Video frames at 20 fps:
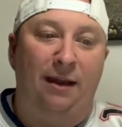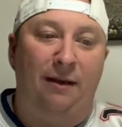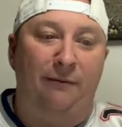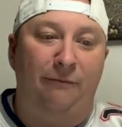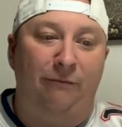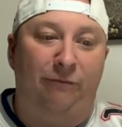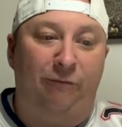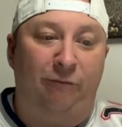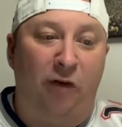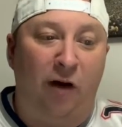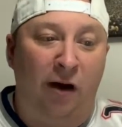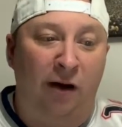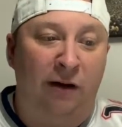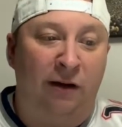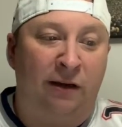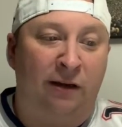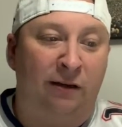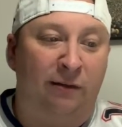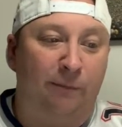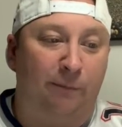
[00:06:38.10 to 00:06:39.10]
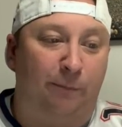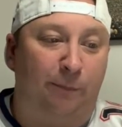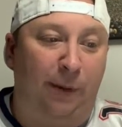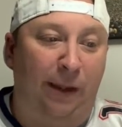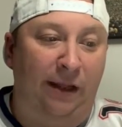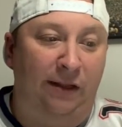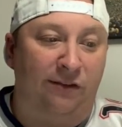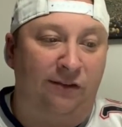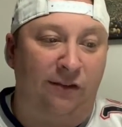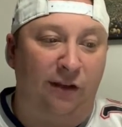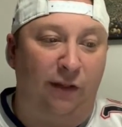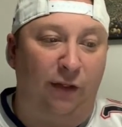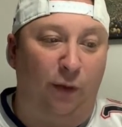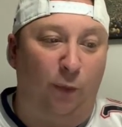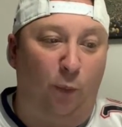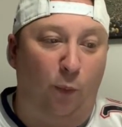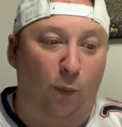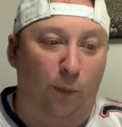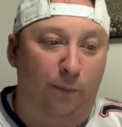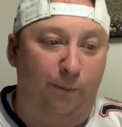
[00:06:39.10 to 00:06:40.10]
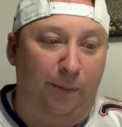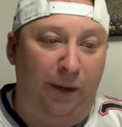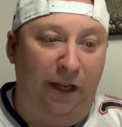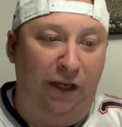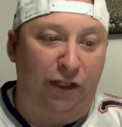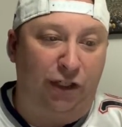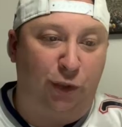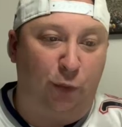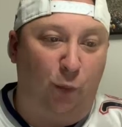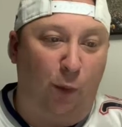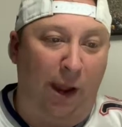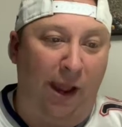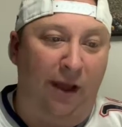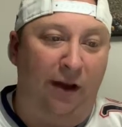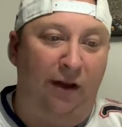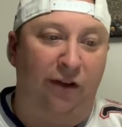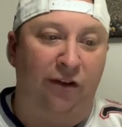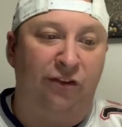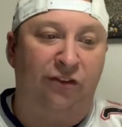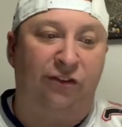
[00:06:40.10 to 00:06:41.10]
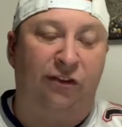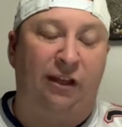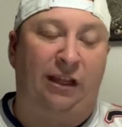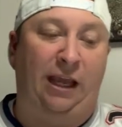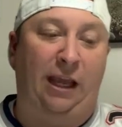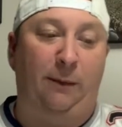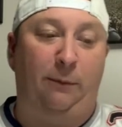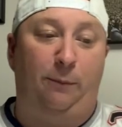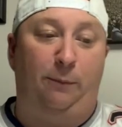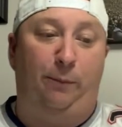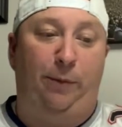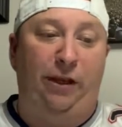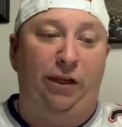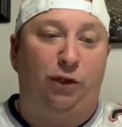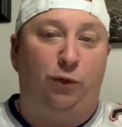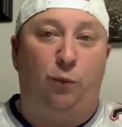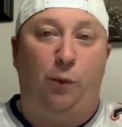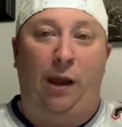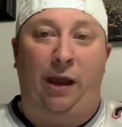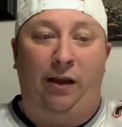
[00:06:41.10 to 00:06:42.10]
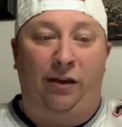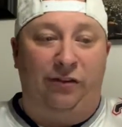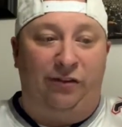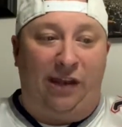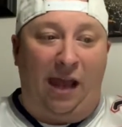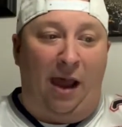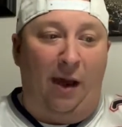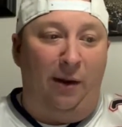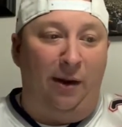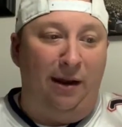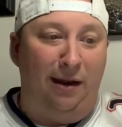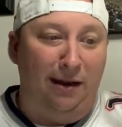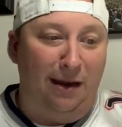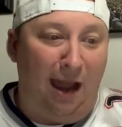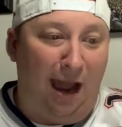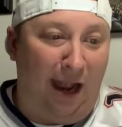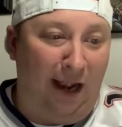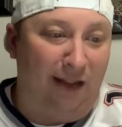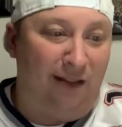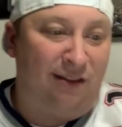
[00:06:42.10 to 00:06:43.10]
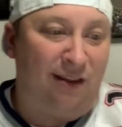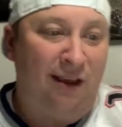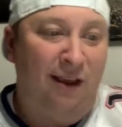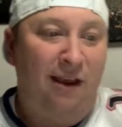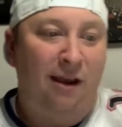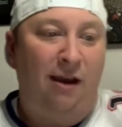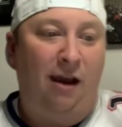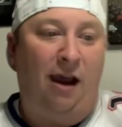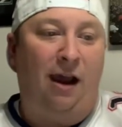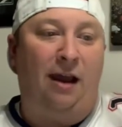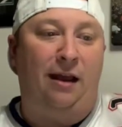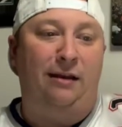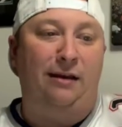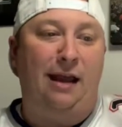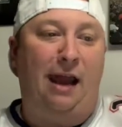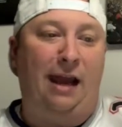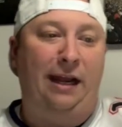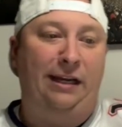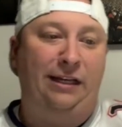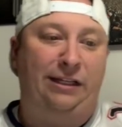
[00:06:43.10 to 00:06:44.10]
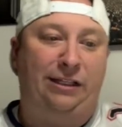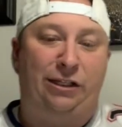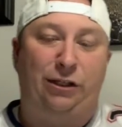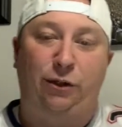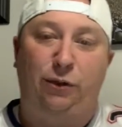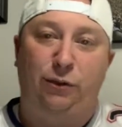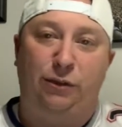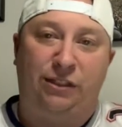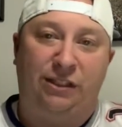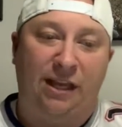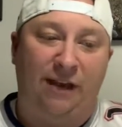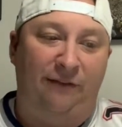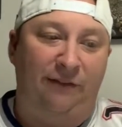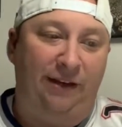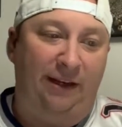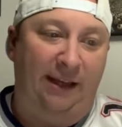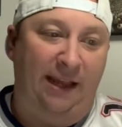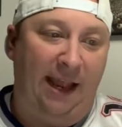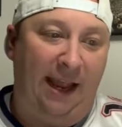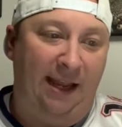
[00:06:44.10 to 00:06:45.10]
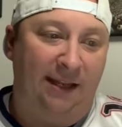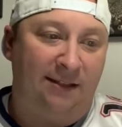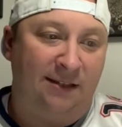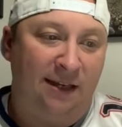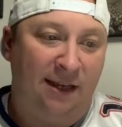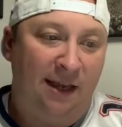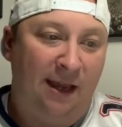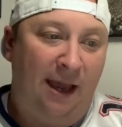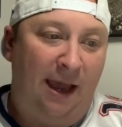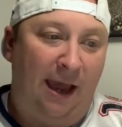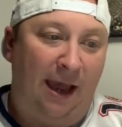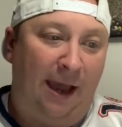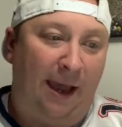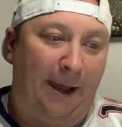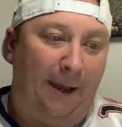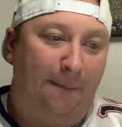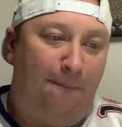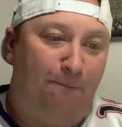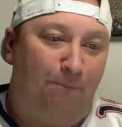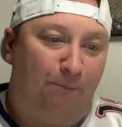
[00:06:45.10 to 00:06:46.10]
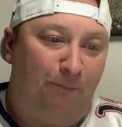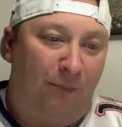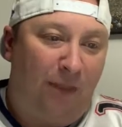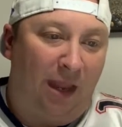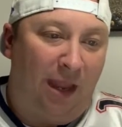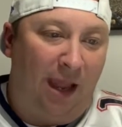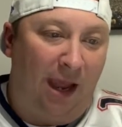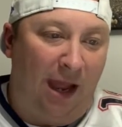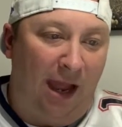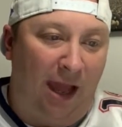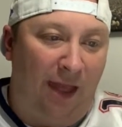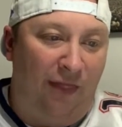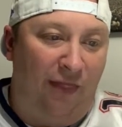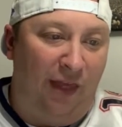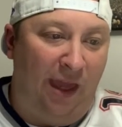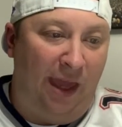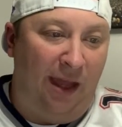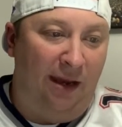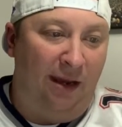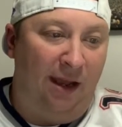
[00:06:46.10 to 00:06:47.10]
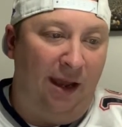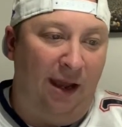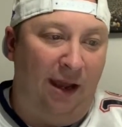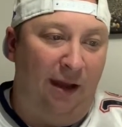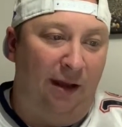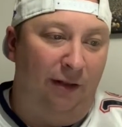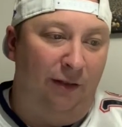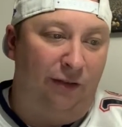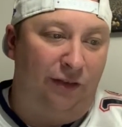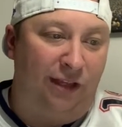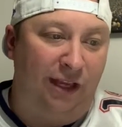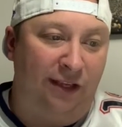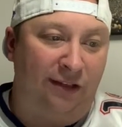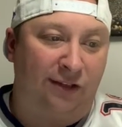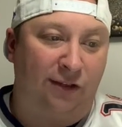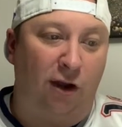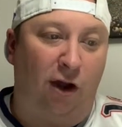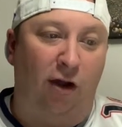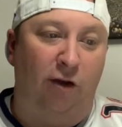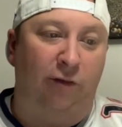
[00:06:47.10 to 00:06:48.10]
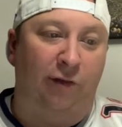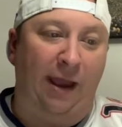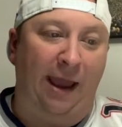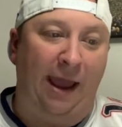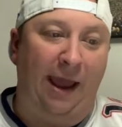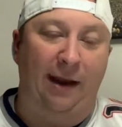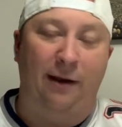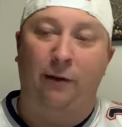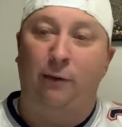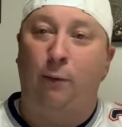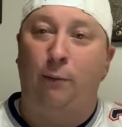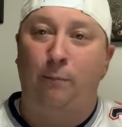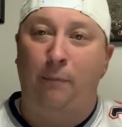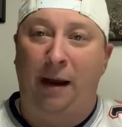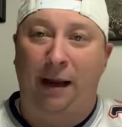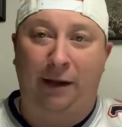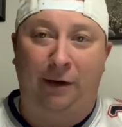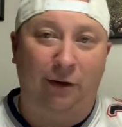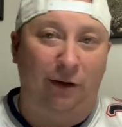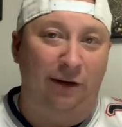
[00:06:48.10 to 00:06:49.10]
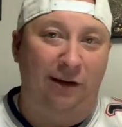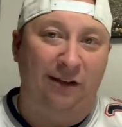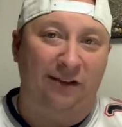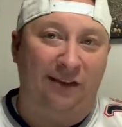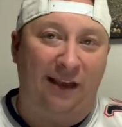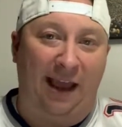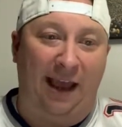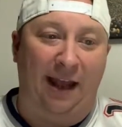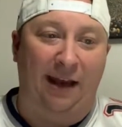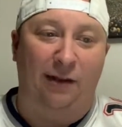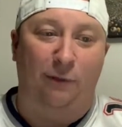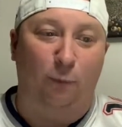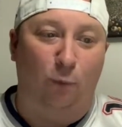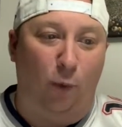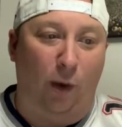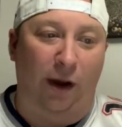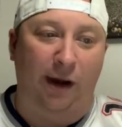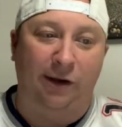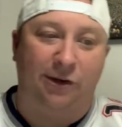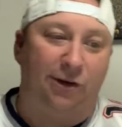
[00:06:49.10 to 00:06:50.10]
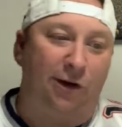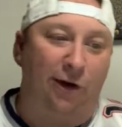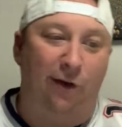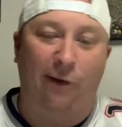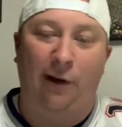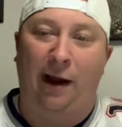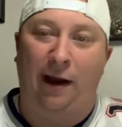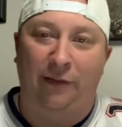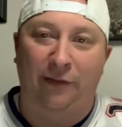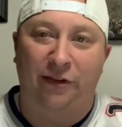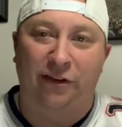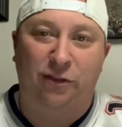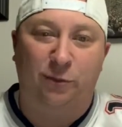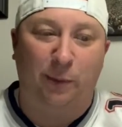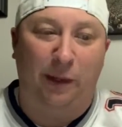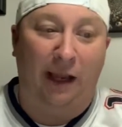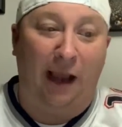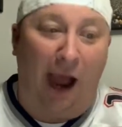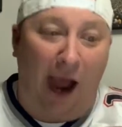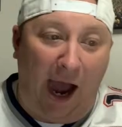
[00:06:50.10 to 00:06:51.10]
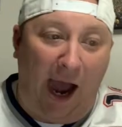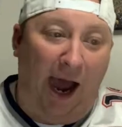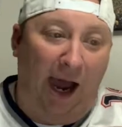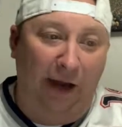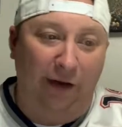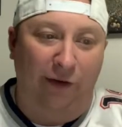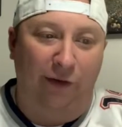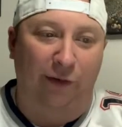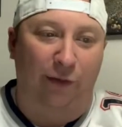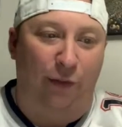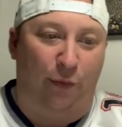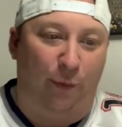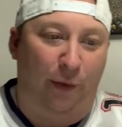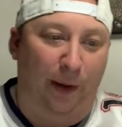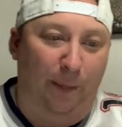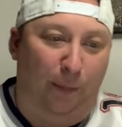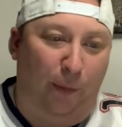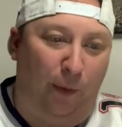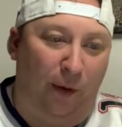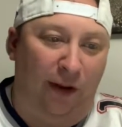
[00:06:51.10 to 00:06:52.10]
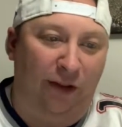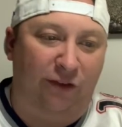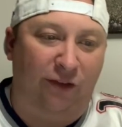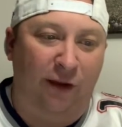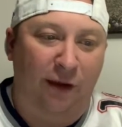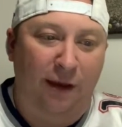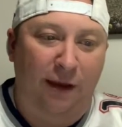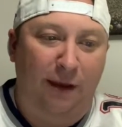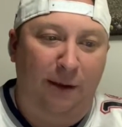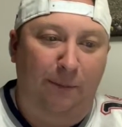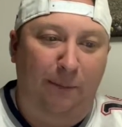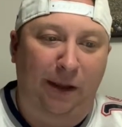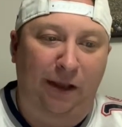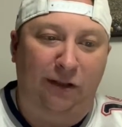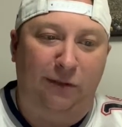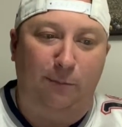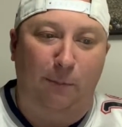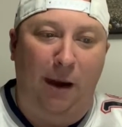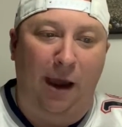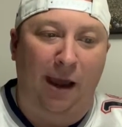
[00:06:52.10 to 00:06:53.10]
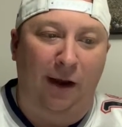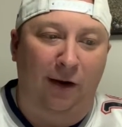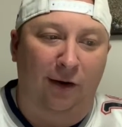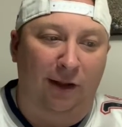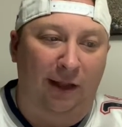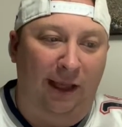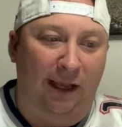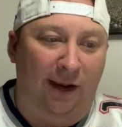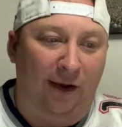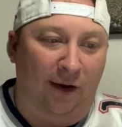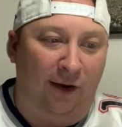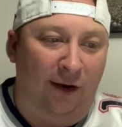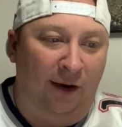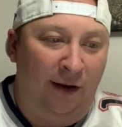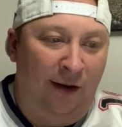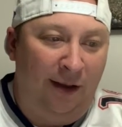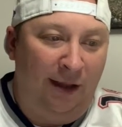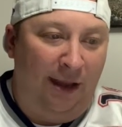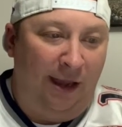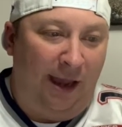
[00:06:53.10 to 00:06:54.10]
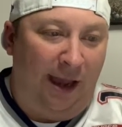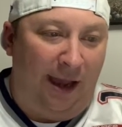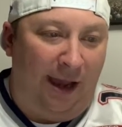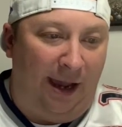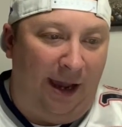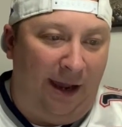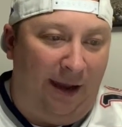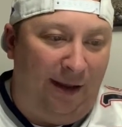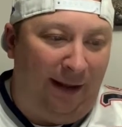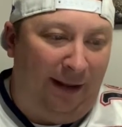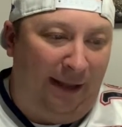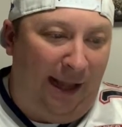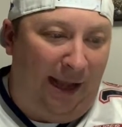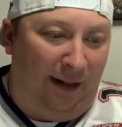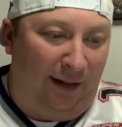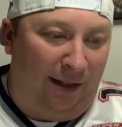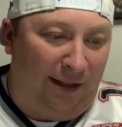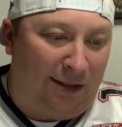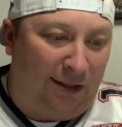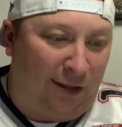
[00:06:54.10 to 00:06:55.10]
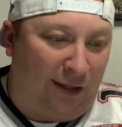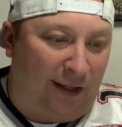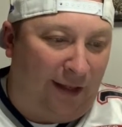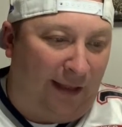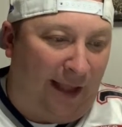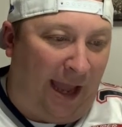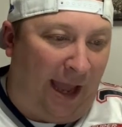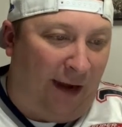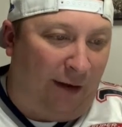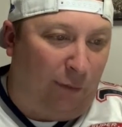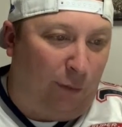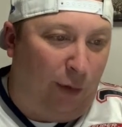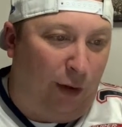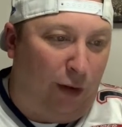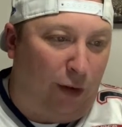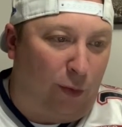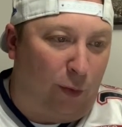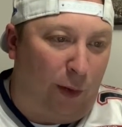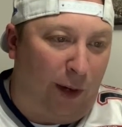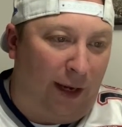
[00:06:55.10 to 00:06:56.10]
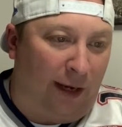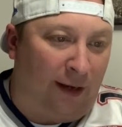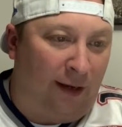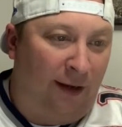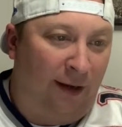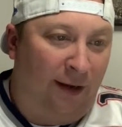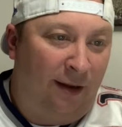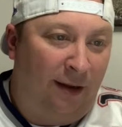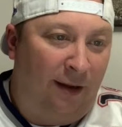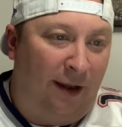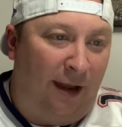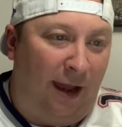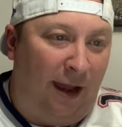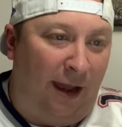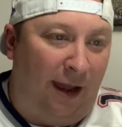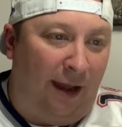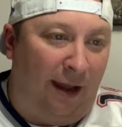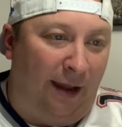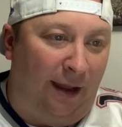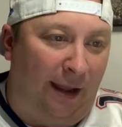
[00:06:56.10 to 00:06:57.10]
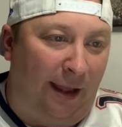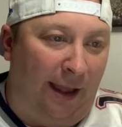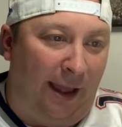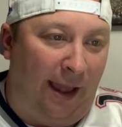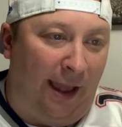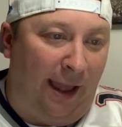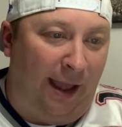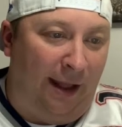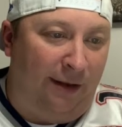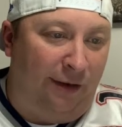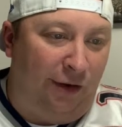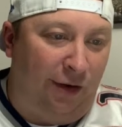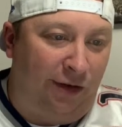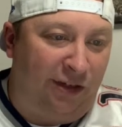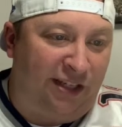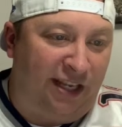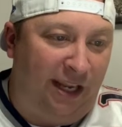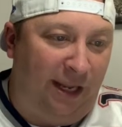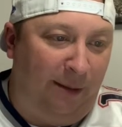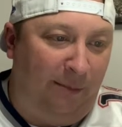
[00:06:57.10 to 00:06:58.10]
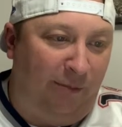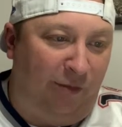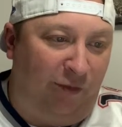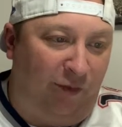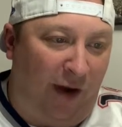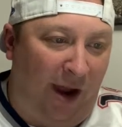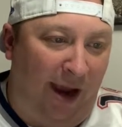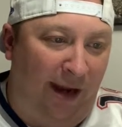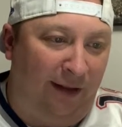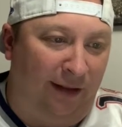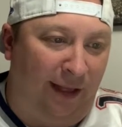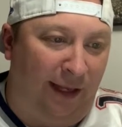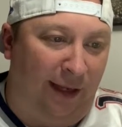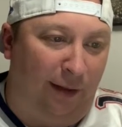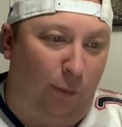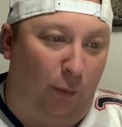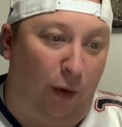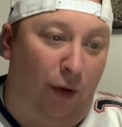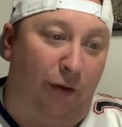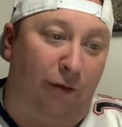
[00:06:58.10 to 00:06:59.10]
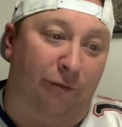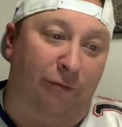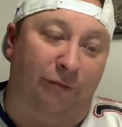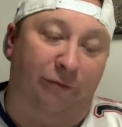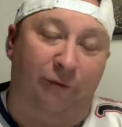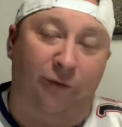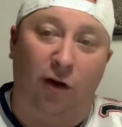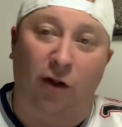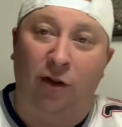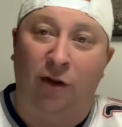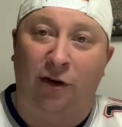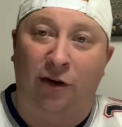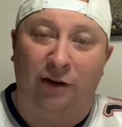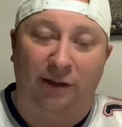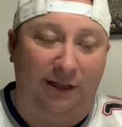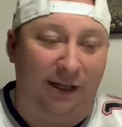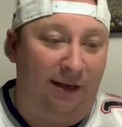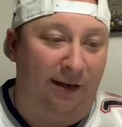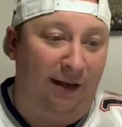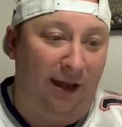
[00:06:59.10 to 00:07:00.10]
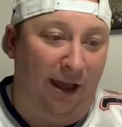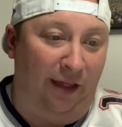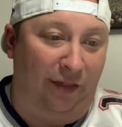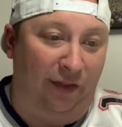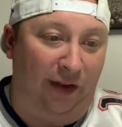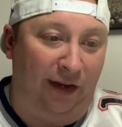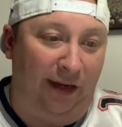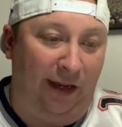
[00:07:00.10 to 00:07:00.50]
Funk beats the Beached Whales to keep Beached Whales down in 9th, 92-78. Then Disc Golf, Ed, my goodness, Ed, what a turnaround this week. 103 points, beats minor leaguer. Now let's look at that real quick. Ed, your team finally, well, Fuller did nothing.